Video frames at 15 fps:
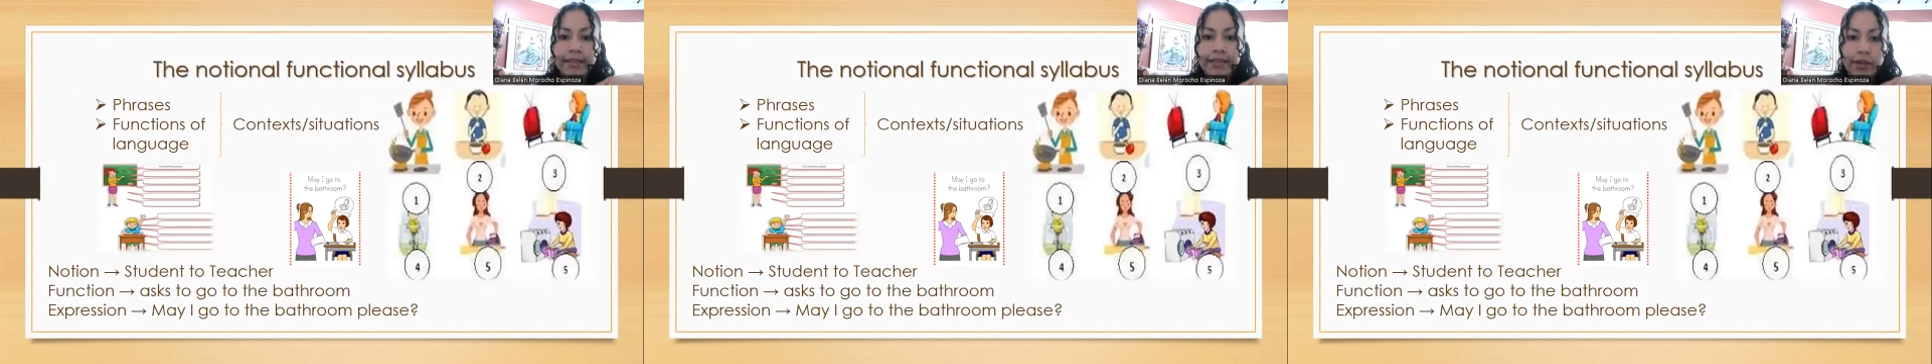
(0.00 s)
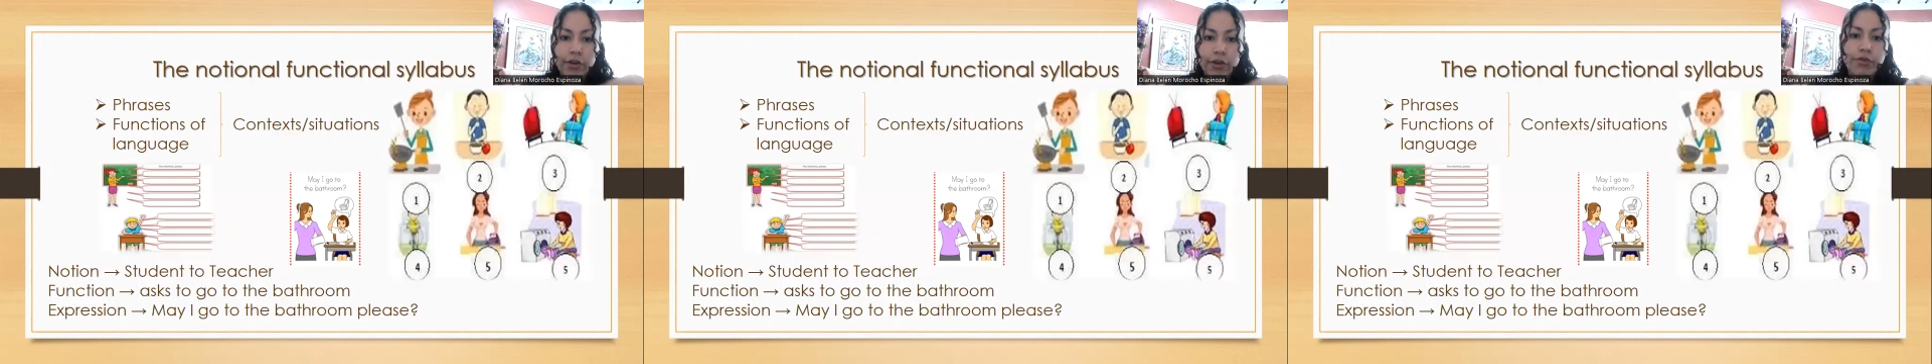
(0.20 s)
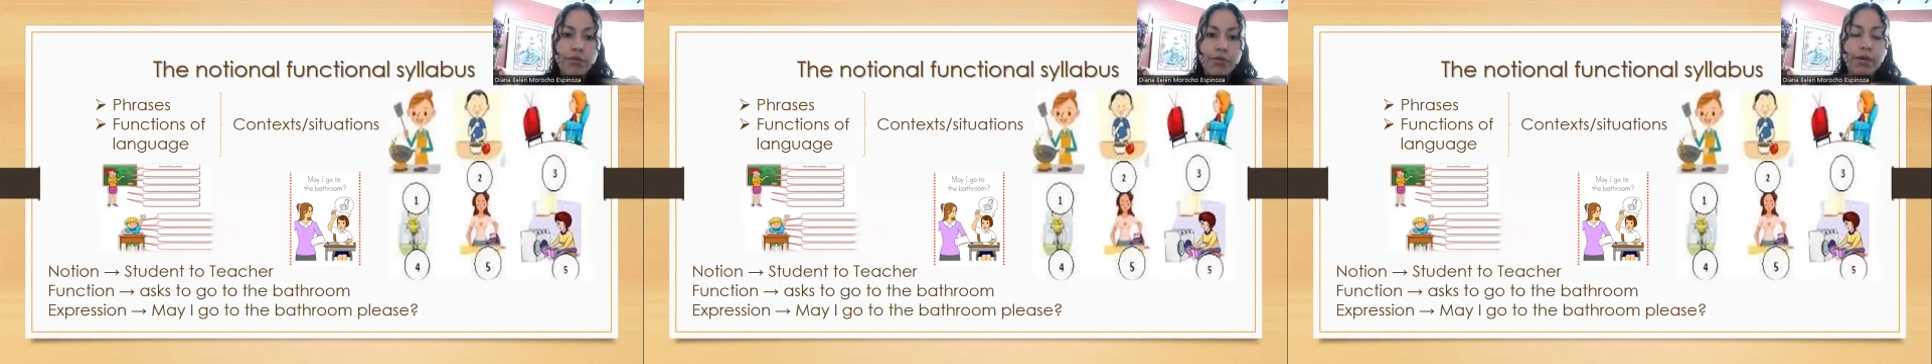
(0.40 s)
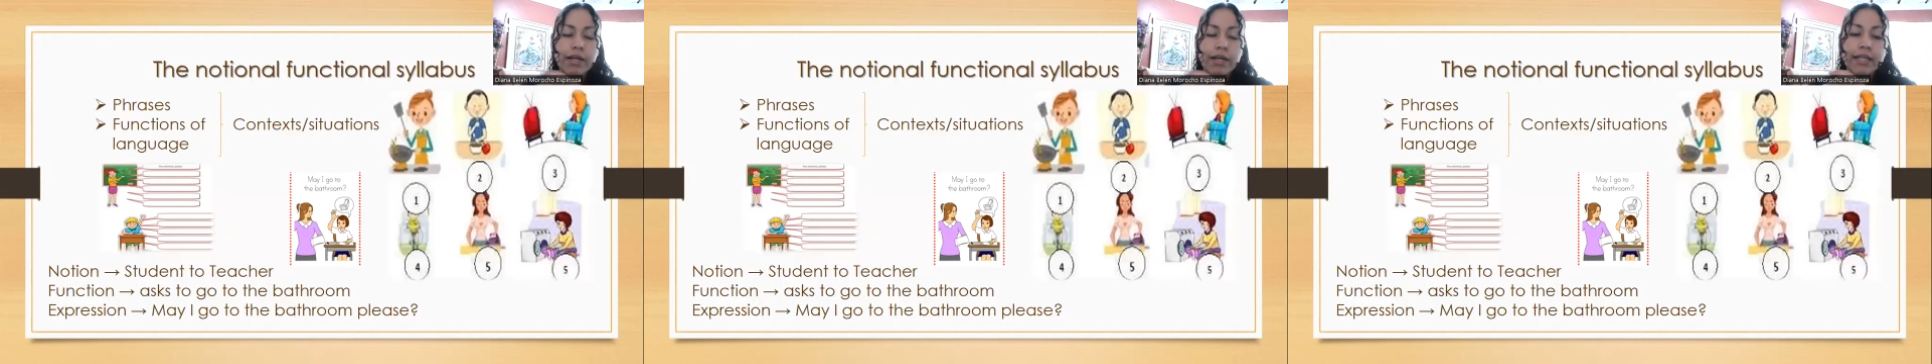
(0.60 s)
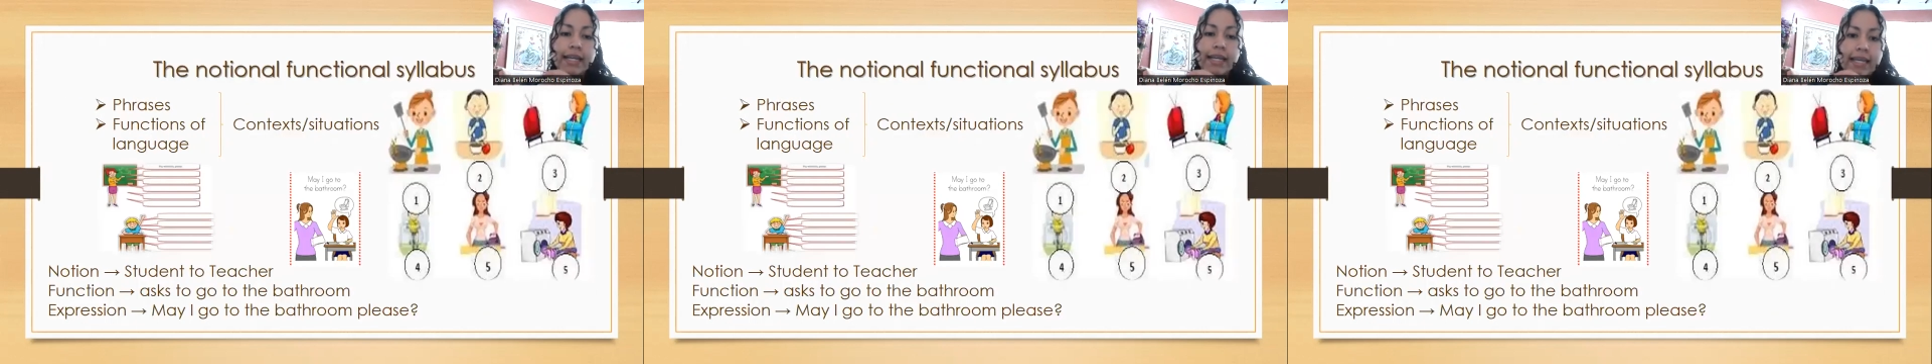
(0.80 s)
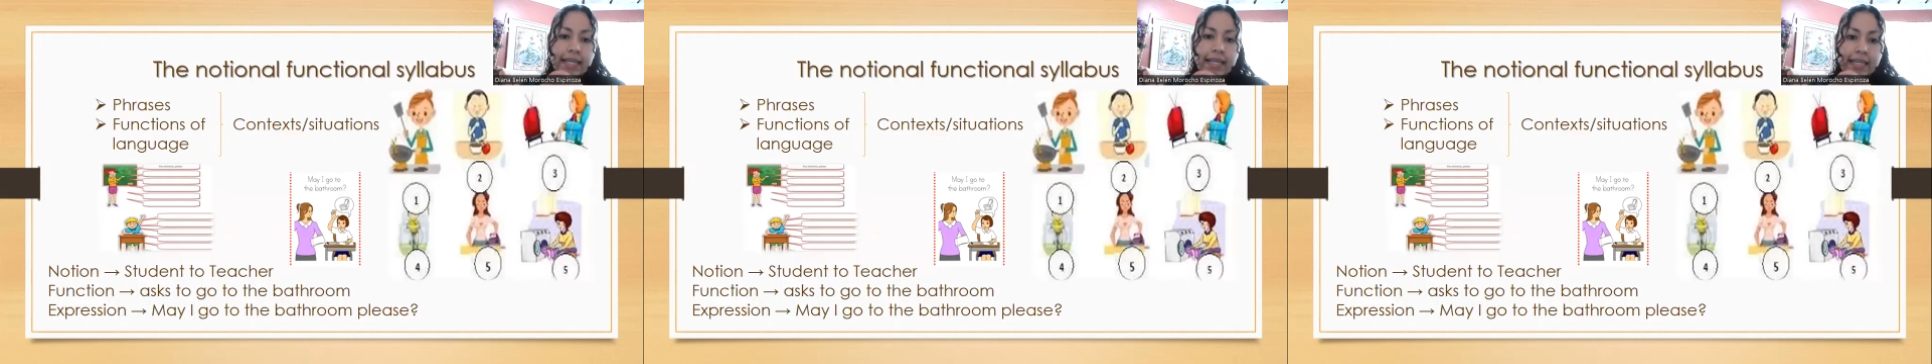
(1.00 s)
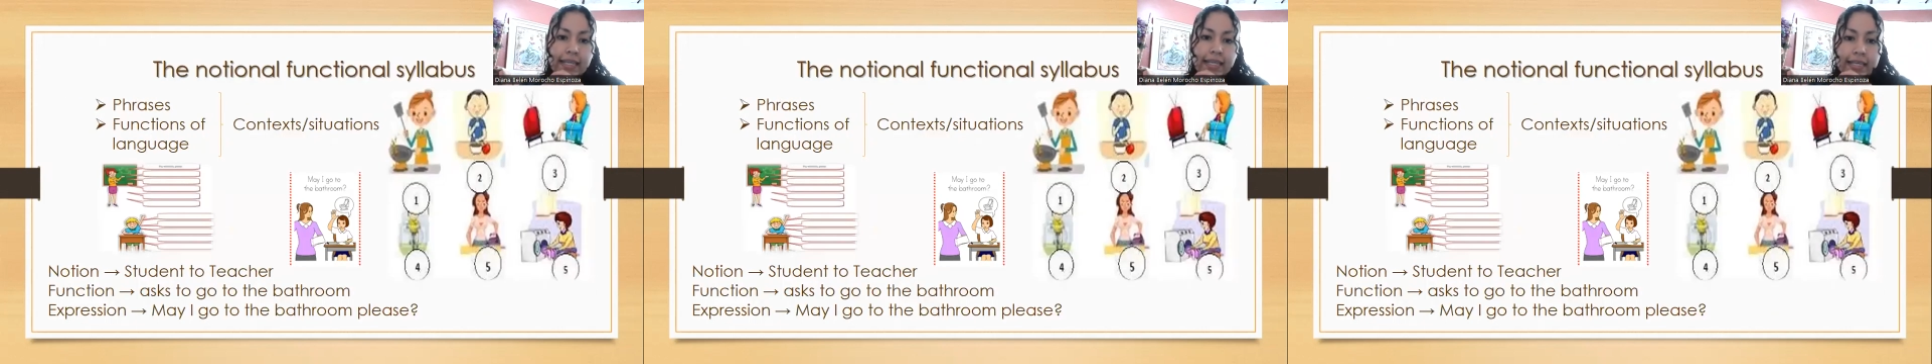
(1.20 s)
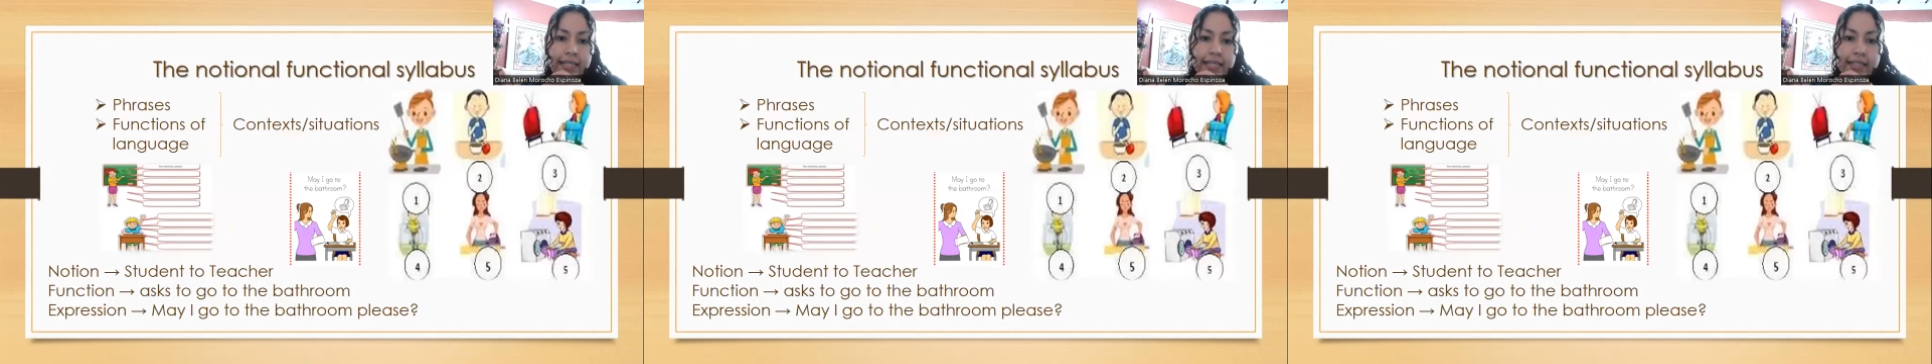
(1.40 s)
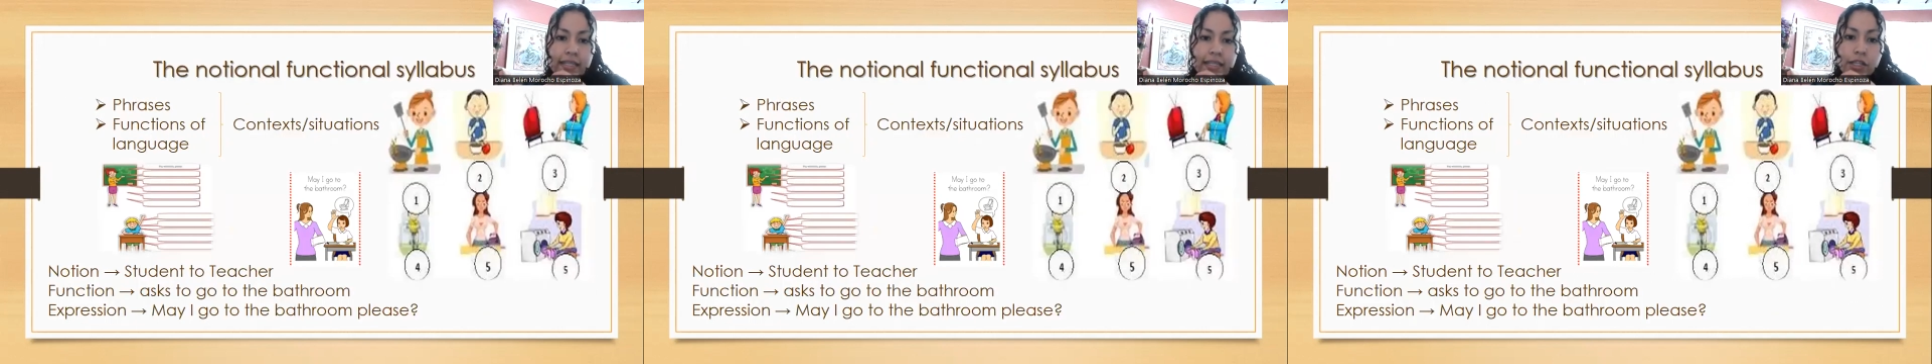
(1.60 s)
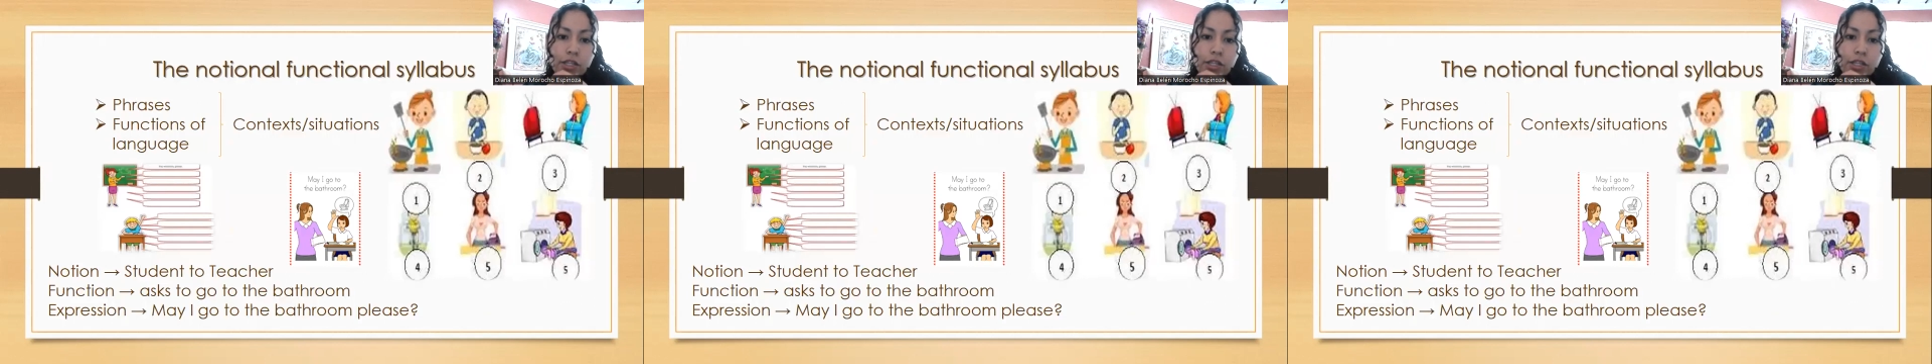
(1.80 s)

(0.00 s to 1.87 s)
The other one is the